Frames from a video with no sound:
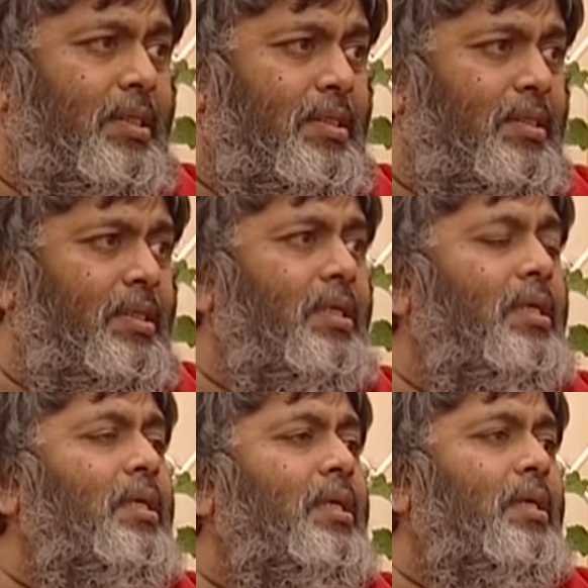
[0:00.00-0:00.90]
is
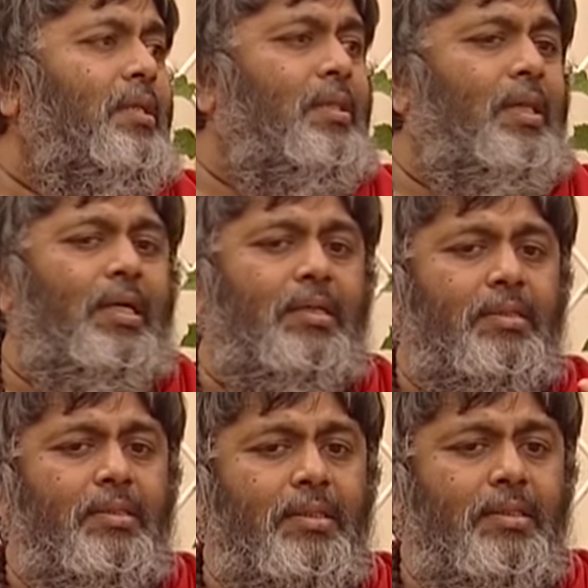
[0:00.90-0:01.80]
that
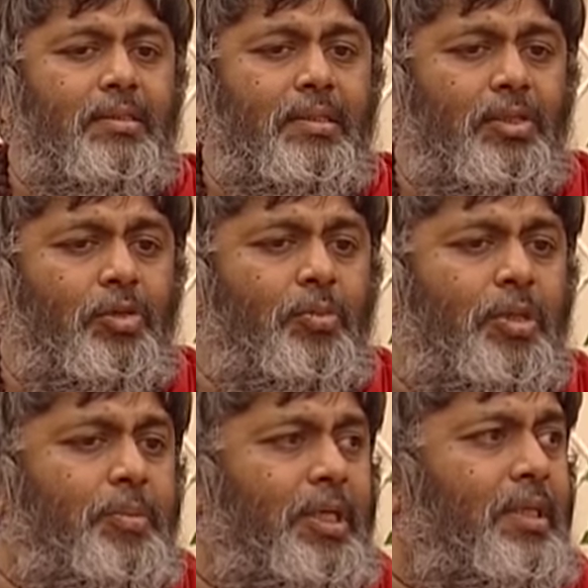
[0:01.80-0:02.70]
these
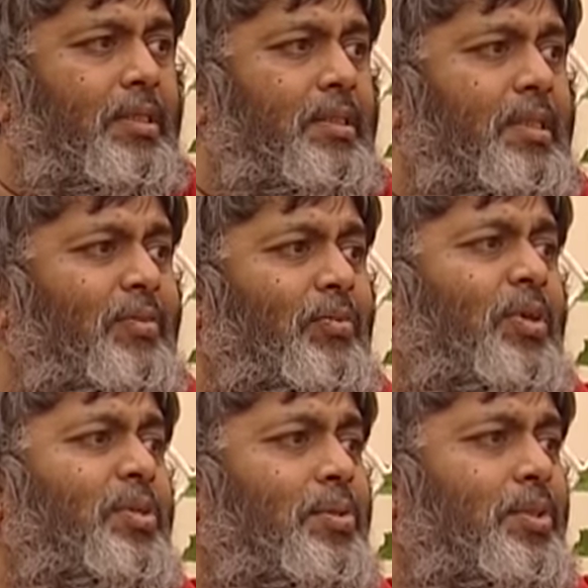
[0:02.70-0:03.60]
human beings they
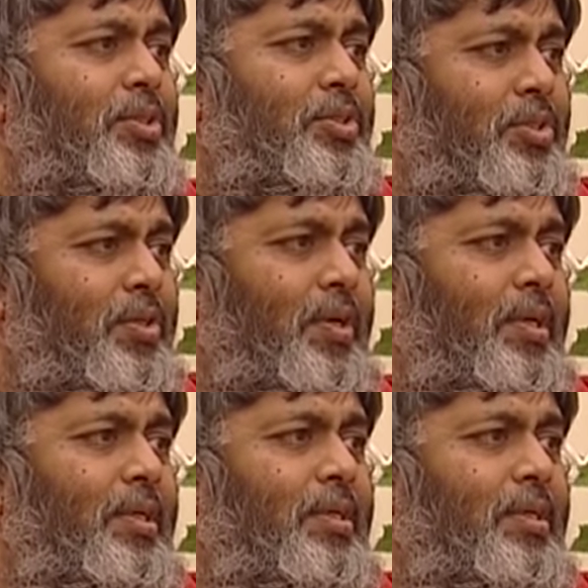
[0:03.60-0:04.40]
want to destroy